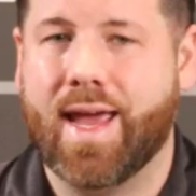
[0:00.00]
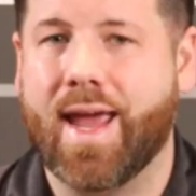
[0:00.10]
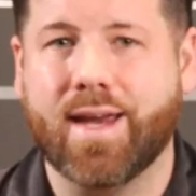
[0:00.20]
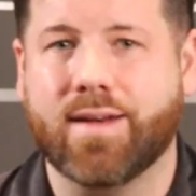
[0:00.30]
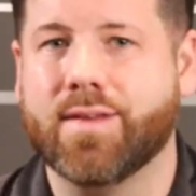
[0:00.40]

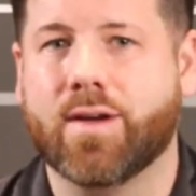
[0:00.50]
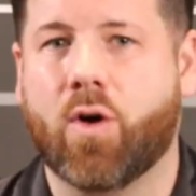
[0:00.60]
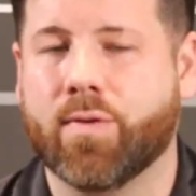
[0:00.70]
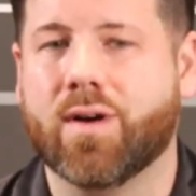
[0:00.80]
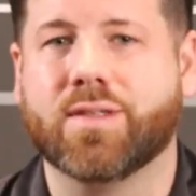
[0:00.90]
and the
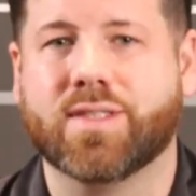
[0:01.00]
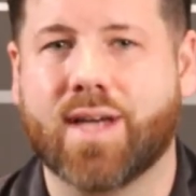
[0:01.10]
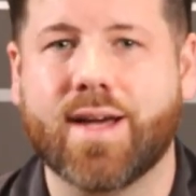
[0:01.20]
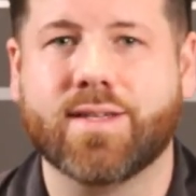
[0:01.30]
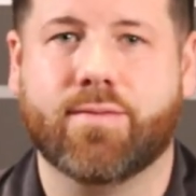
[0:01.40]
overall
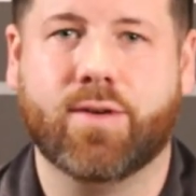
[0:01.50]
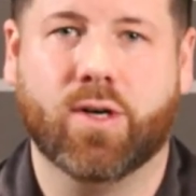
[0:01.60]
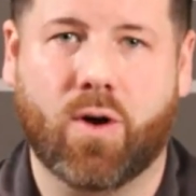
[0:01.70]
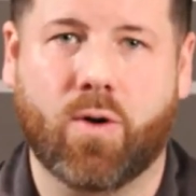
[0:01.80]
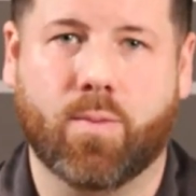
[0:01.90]
size of your
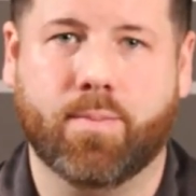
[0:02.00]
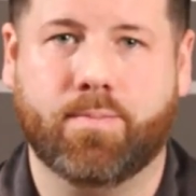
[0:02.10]
home.